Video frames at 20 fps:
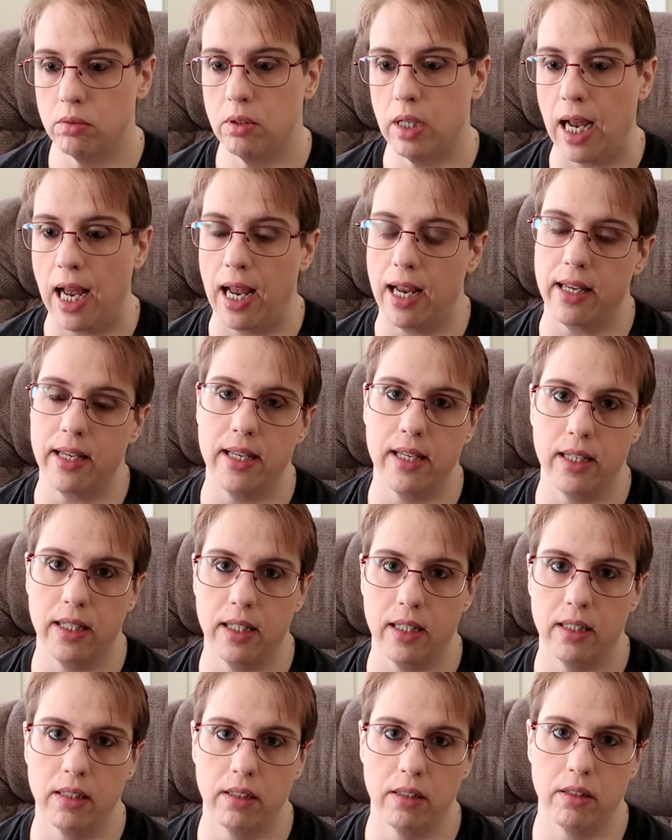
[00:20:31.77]
I
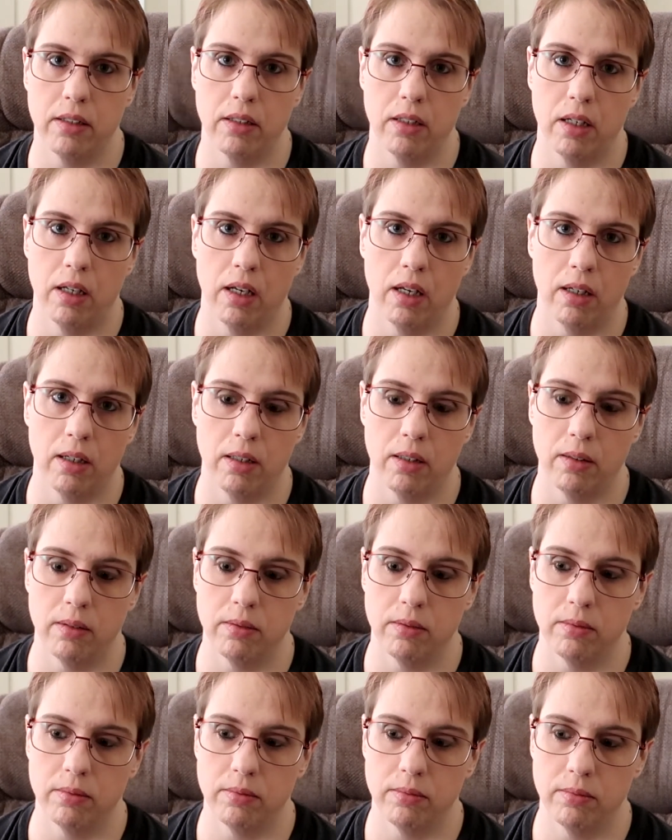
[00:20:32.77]
get
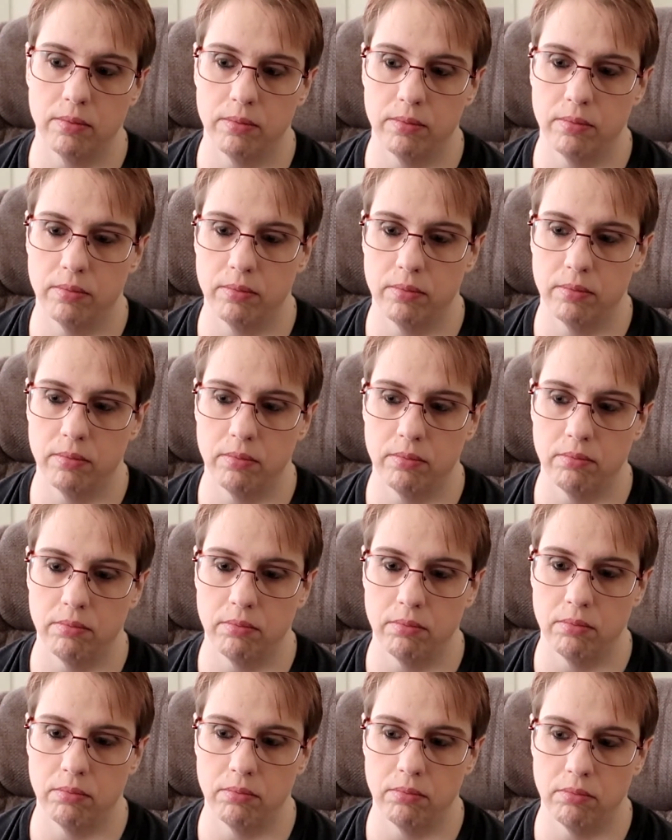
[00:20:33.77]

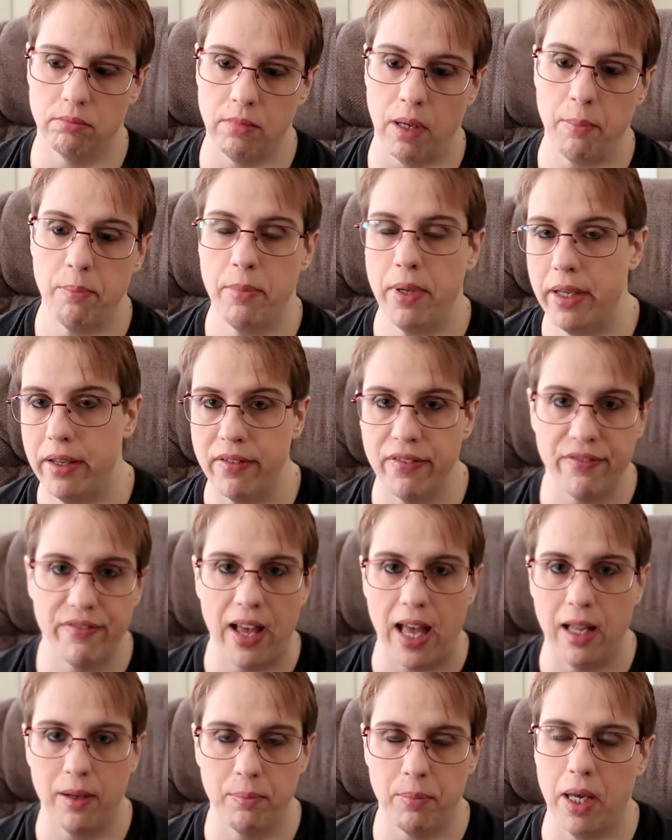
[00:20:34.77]
my big
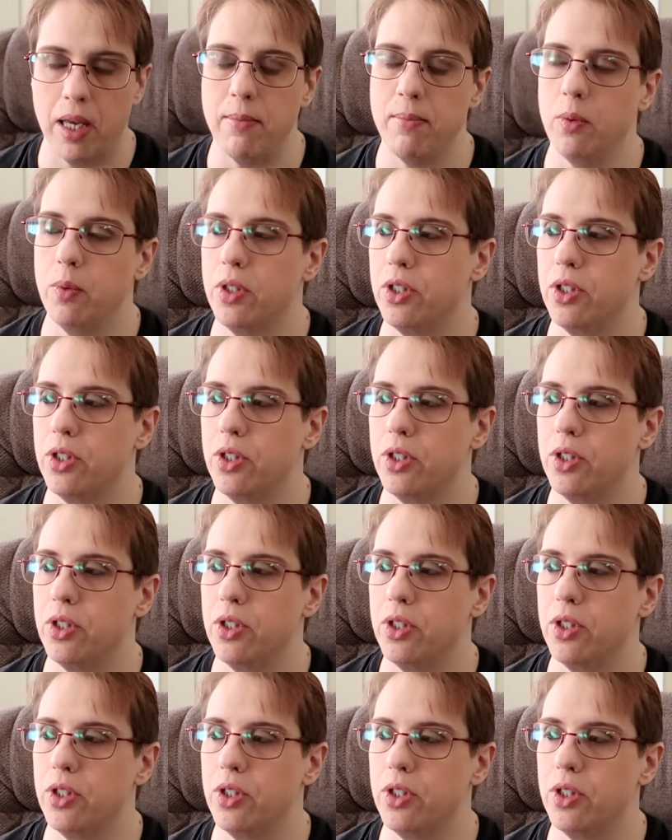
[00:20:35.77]
fat payment,